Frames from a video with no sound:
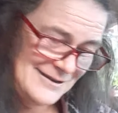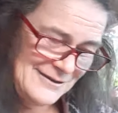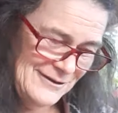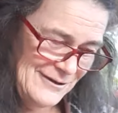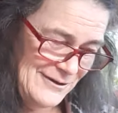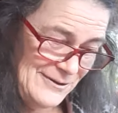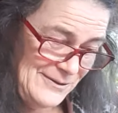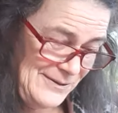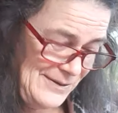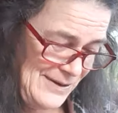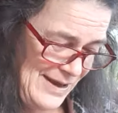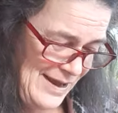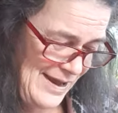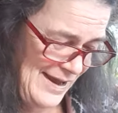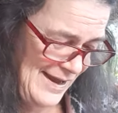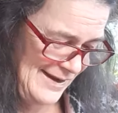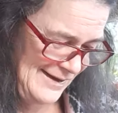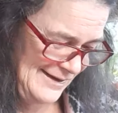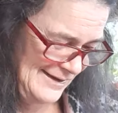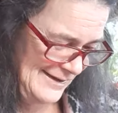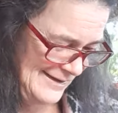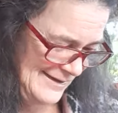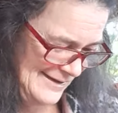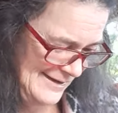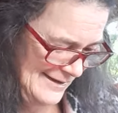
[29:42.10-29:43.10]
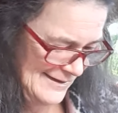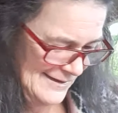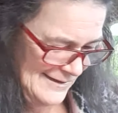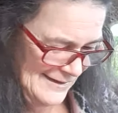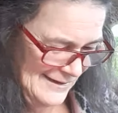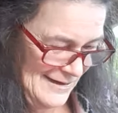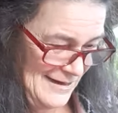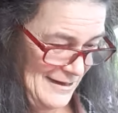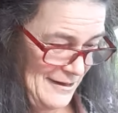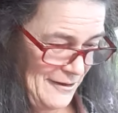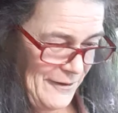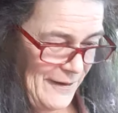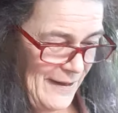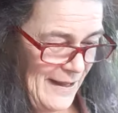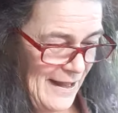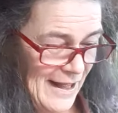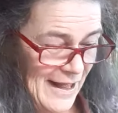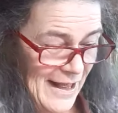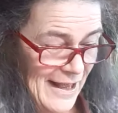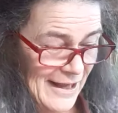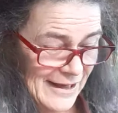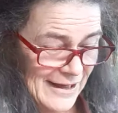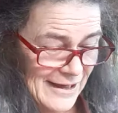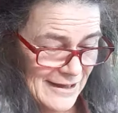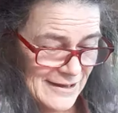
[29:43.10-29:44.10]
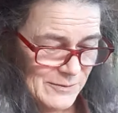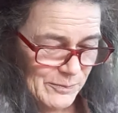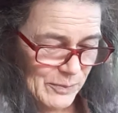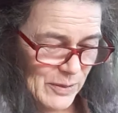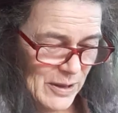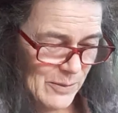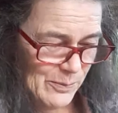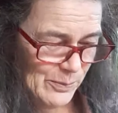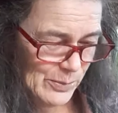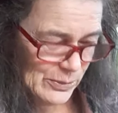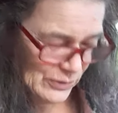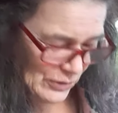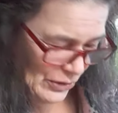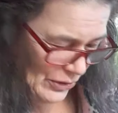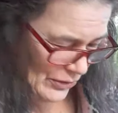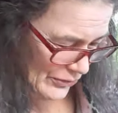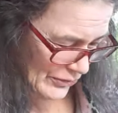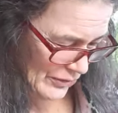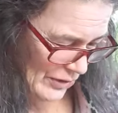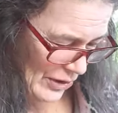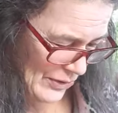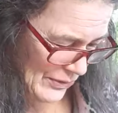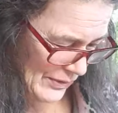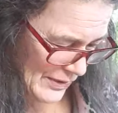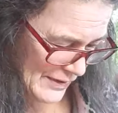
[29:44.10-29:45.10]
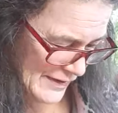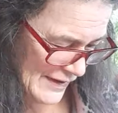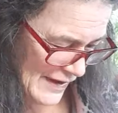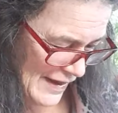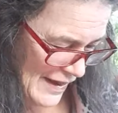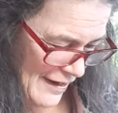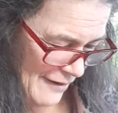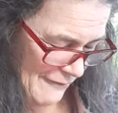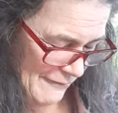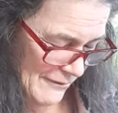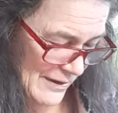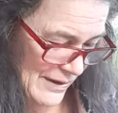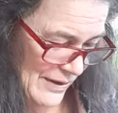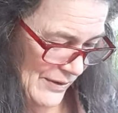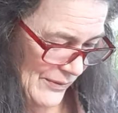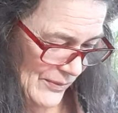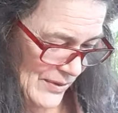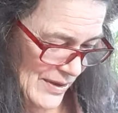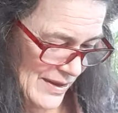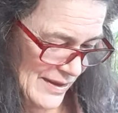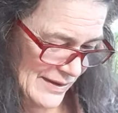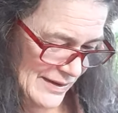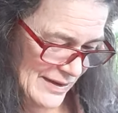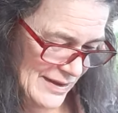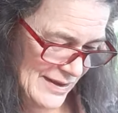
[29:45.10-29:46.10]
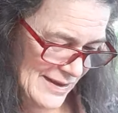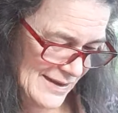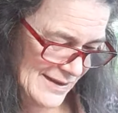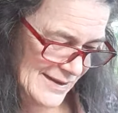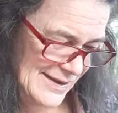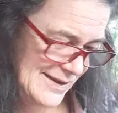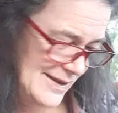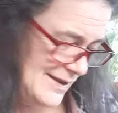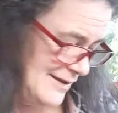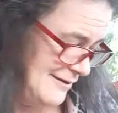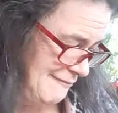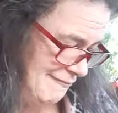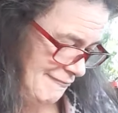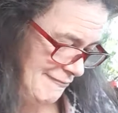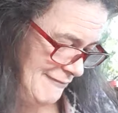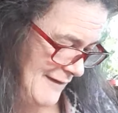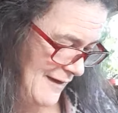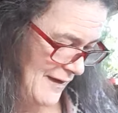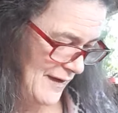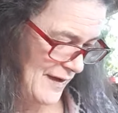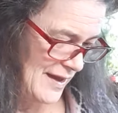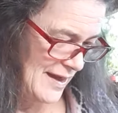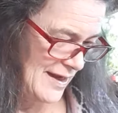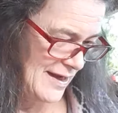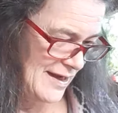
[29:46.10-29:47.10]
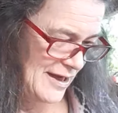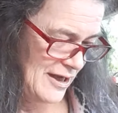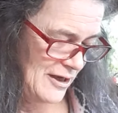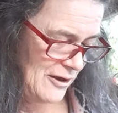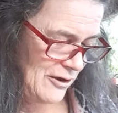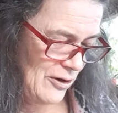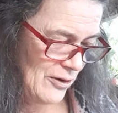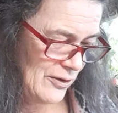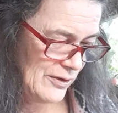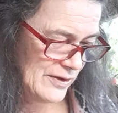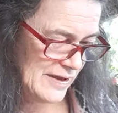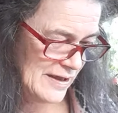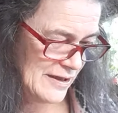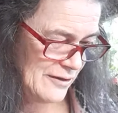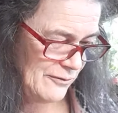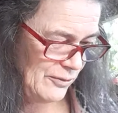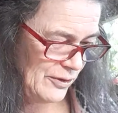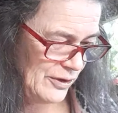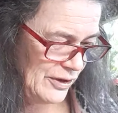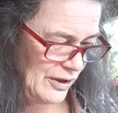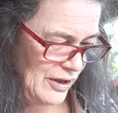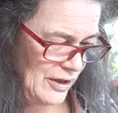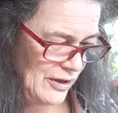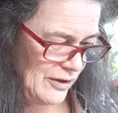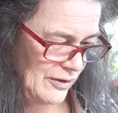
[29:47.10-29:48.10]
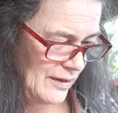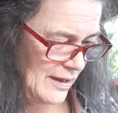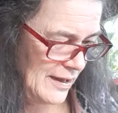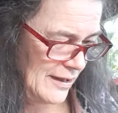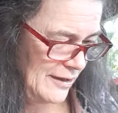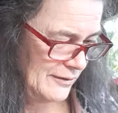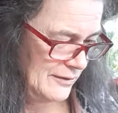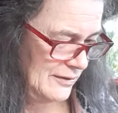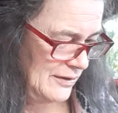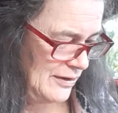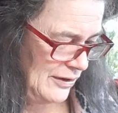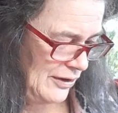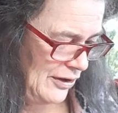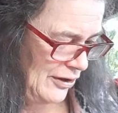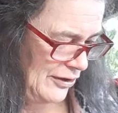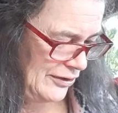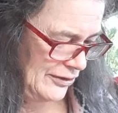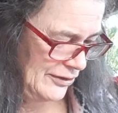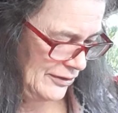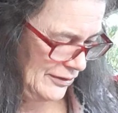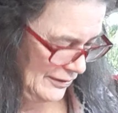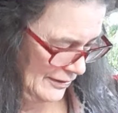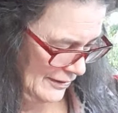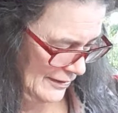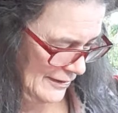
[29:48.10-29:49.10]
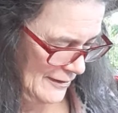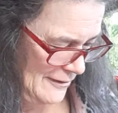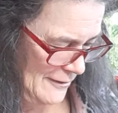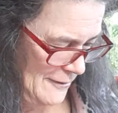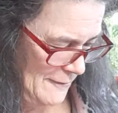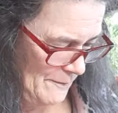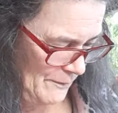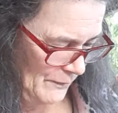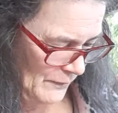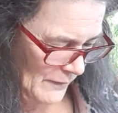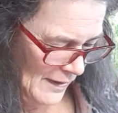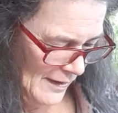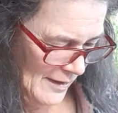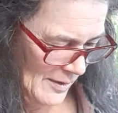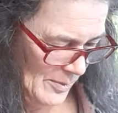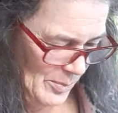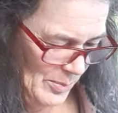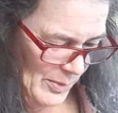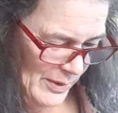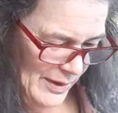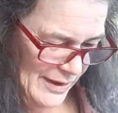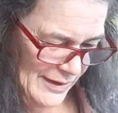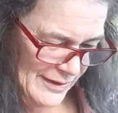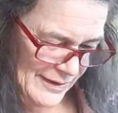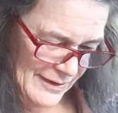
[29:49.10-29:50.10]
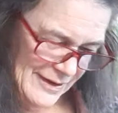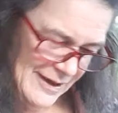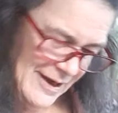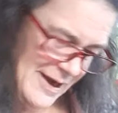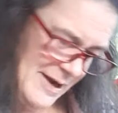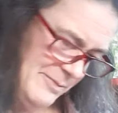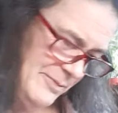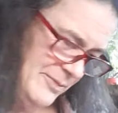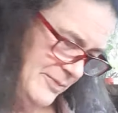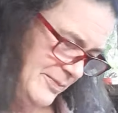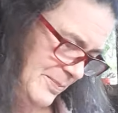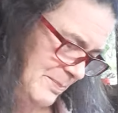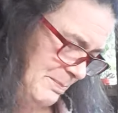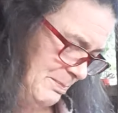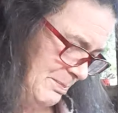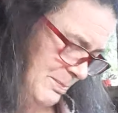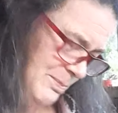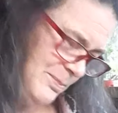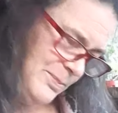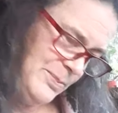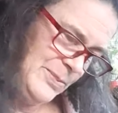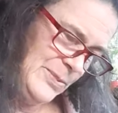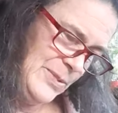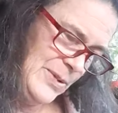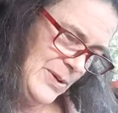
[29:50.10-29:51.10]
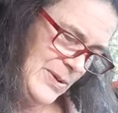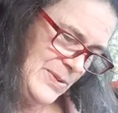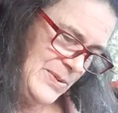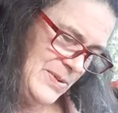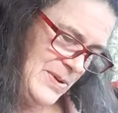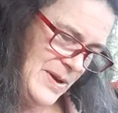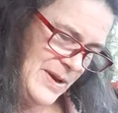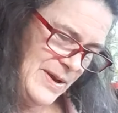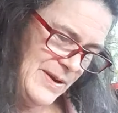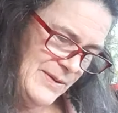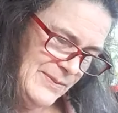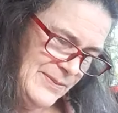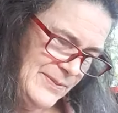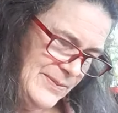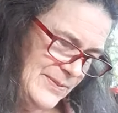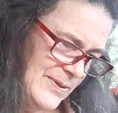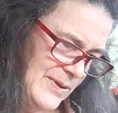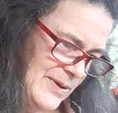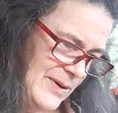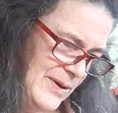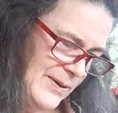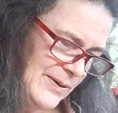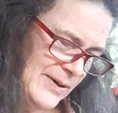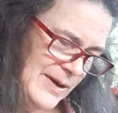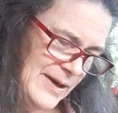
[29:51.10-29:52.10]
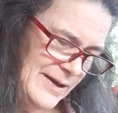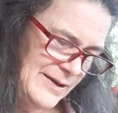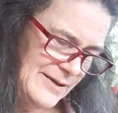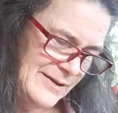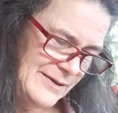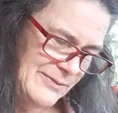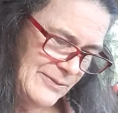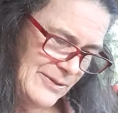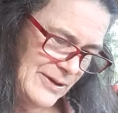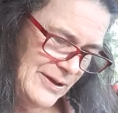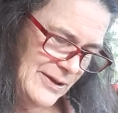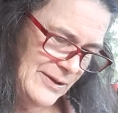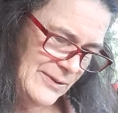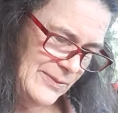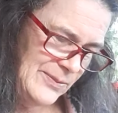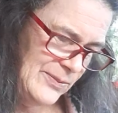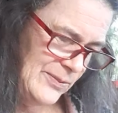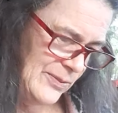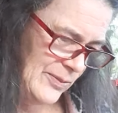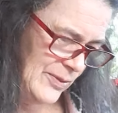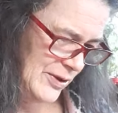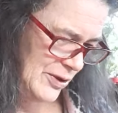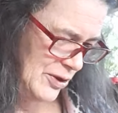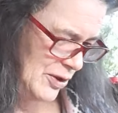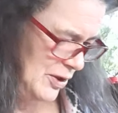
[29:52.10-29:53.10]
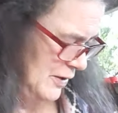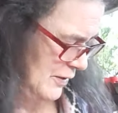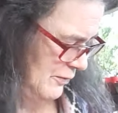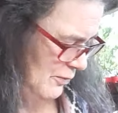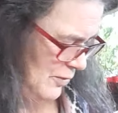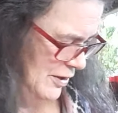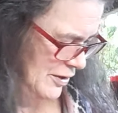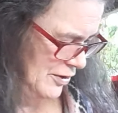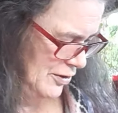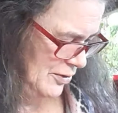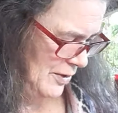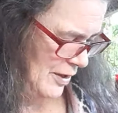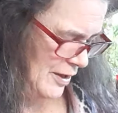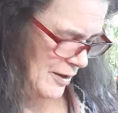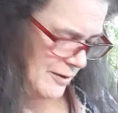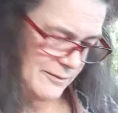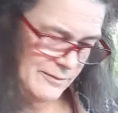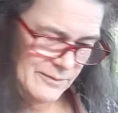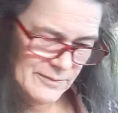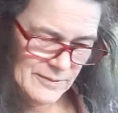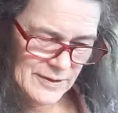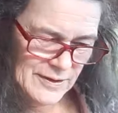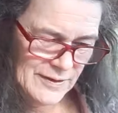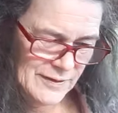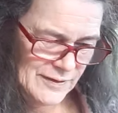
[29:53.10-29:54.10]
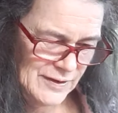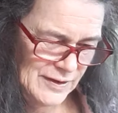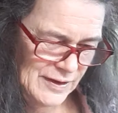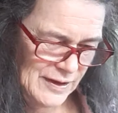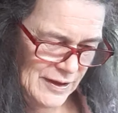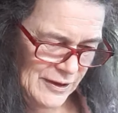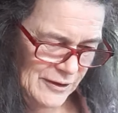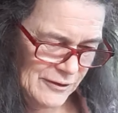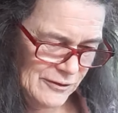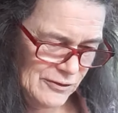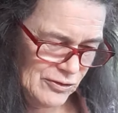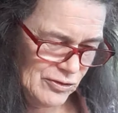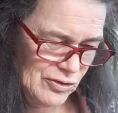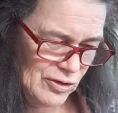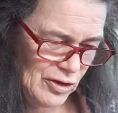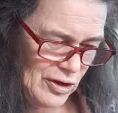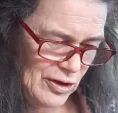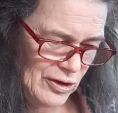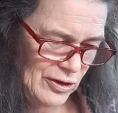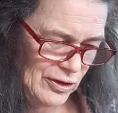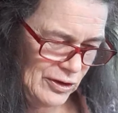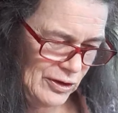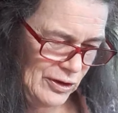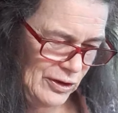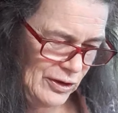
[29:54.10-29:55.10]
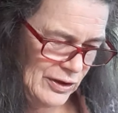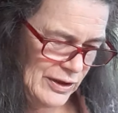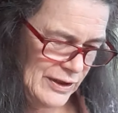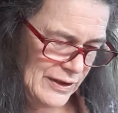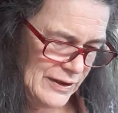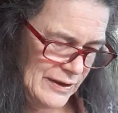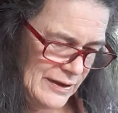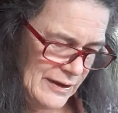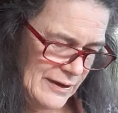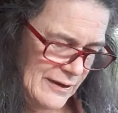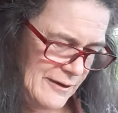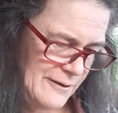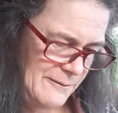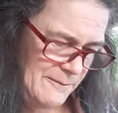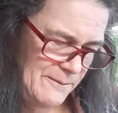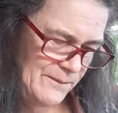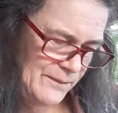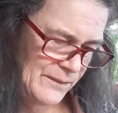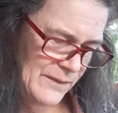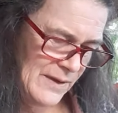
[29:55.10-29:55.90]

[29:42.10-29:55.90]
okay. I guess people don't notice that when they read this and it goes in one ear out the other. But I'm okay, all right. Well, which is which now? Is he getting stronger and uh,